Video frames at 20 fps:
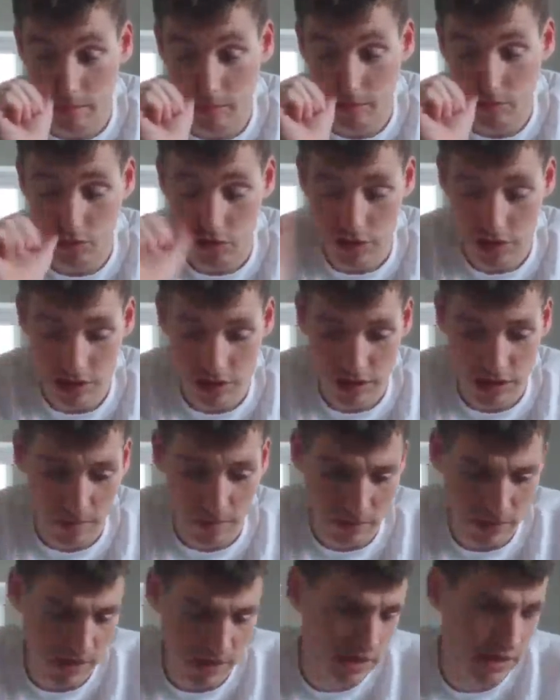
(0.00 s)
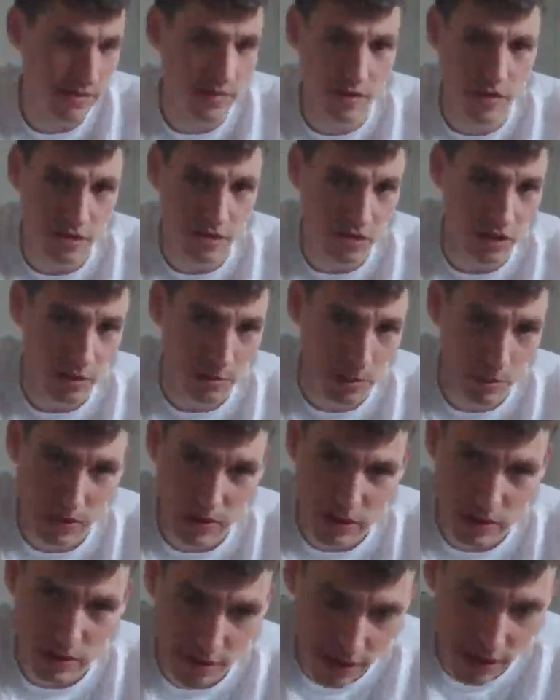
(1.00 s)
Chris, yes, Netherlands are the
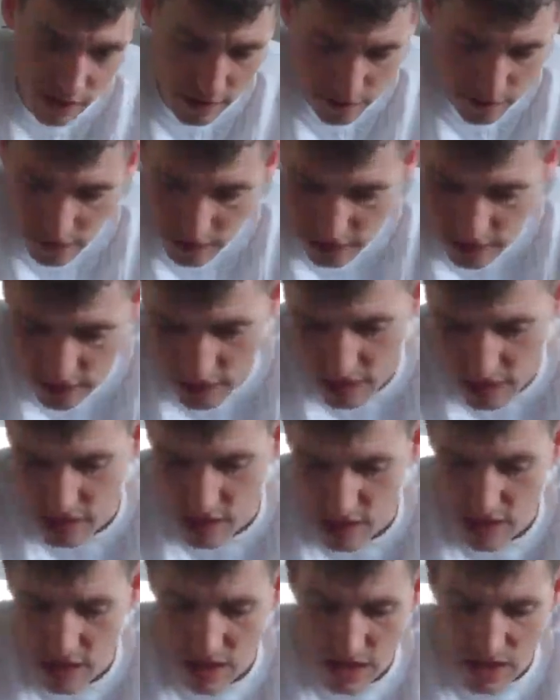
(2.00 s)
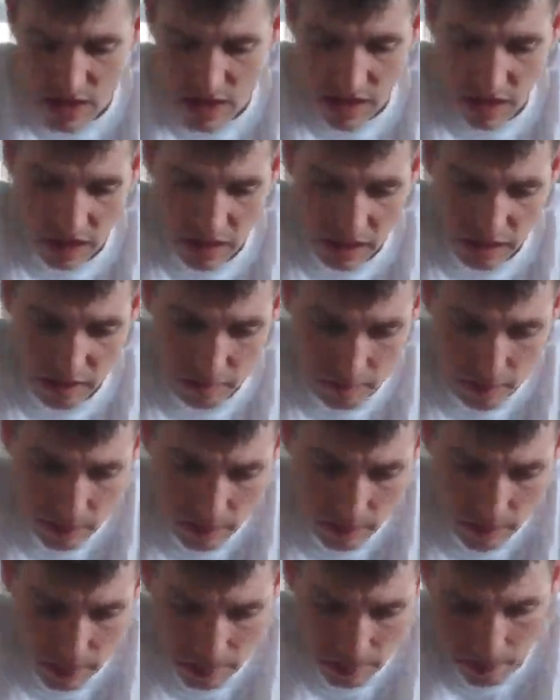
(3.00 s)
bookie's favourite.
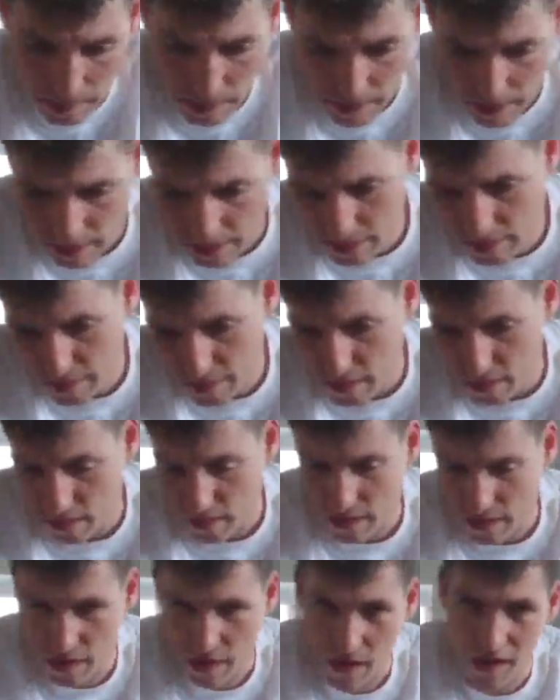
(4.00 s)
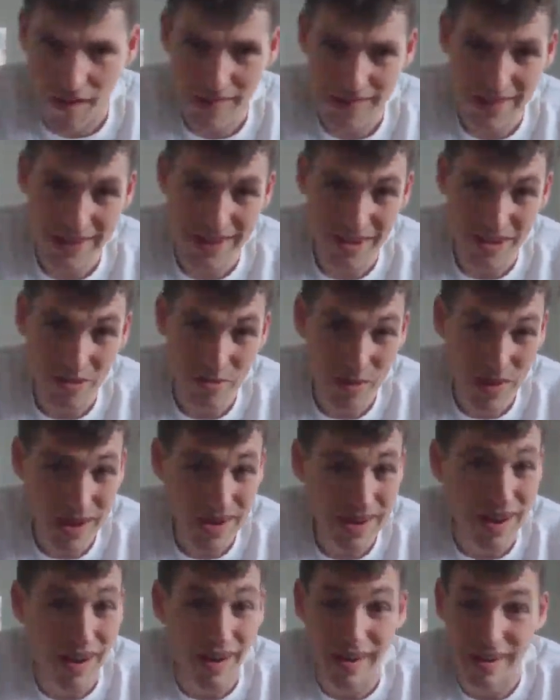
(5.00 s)
Are they going to
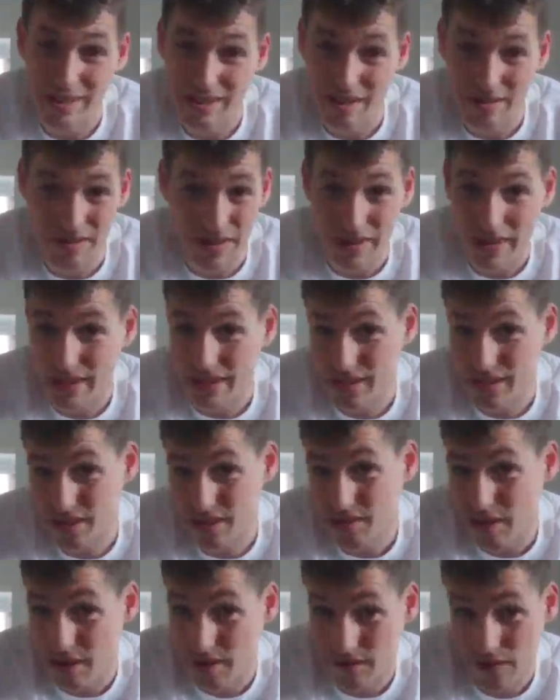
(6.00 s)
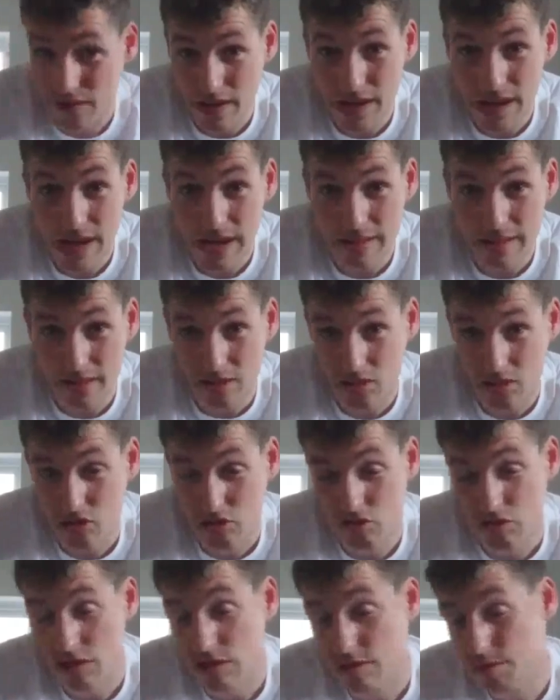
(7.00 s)
win? I don't think they do. If they had the
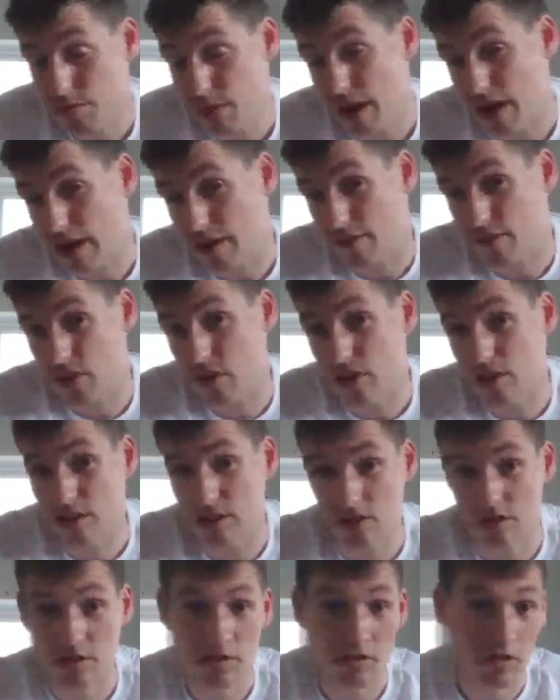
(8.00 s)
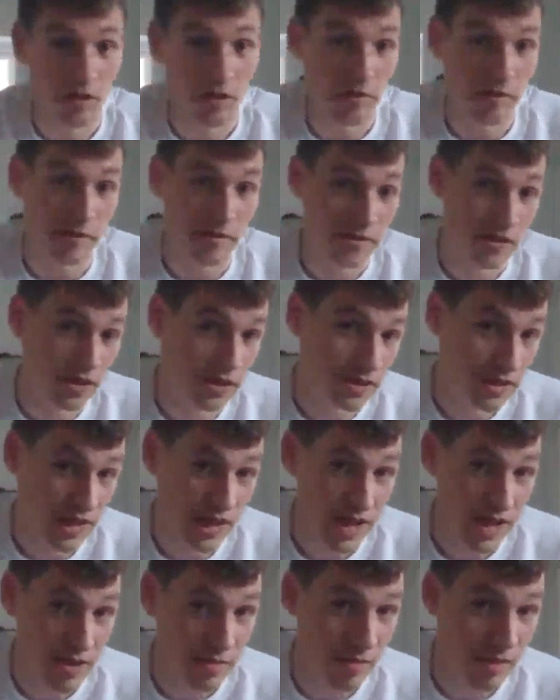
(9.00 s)
strung back version with just
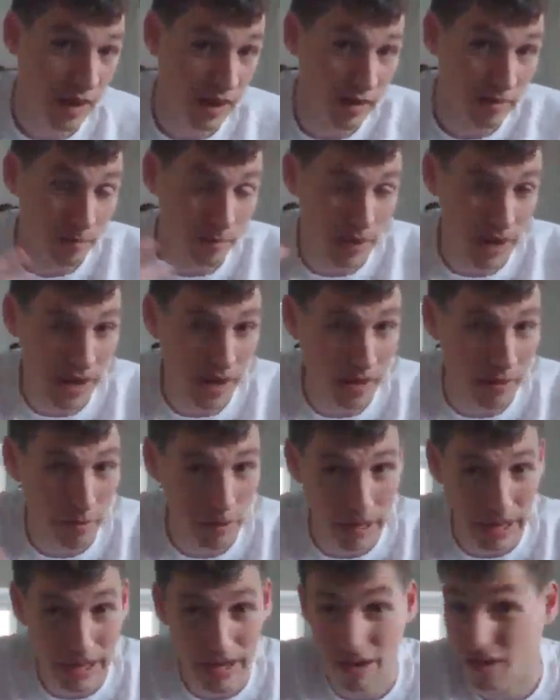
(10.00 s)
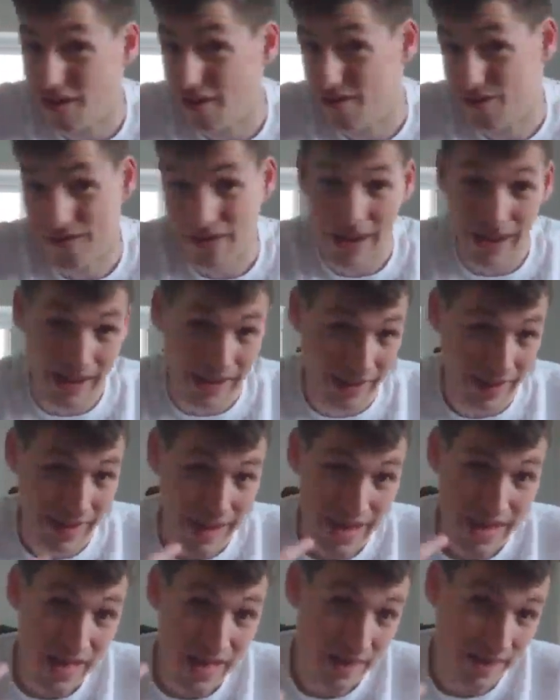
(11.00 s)
him and playing the piano, I think
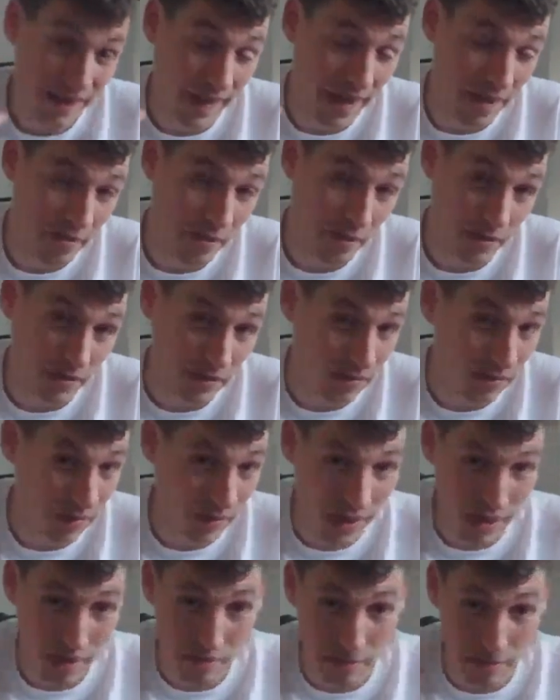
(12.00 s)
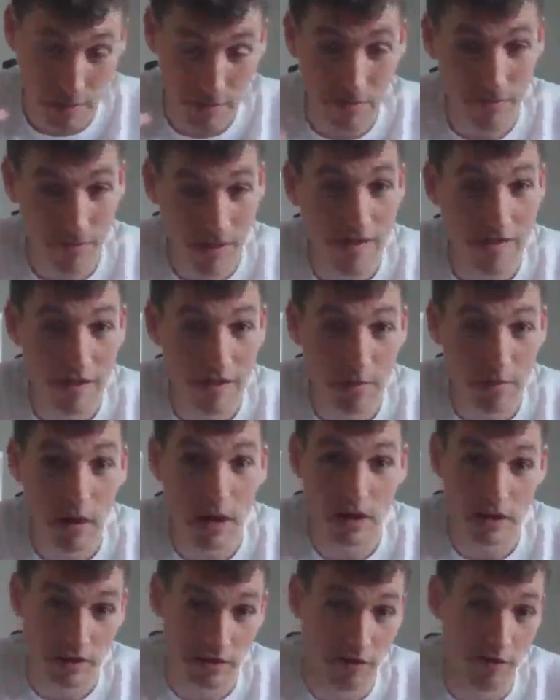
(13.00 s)
they would be very
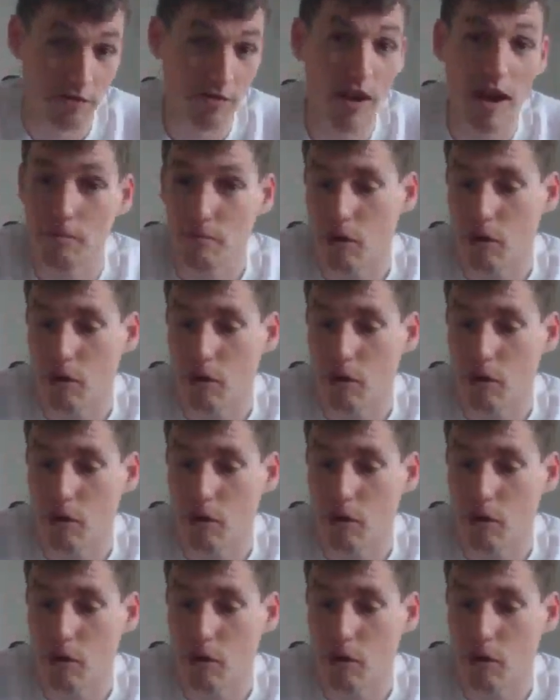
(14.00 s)
much a threat.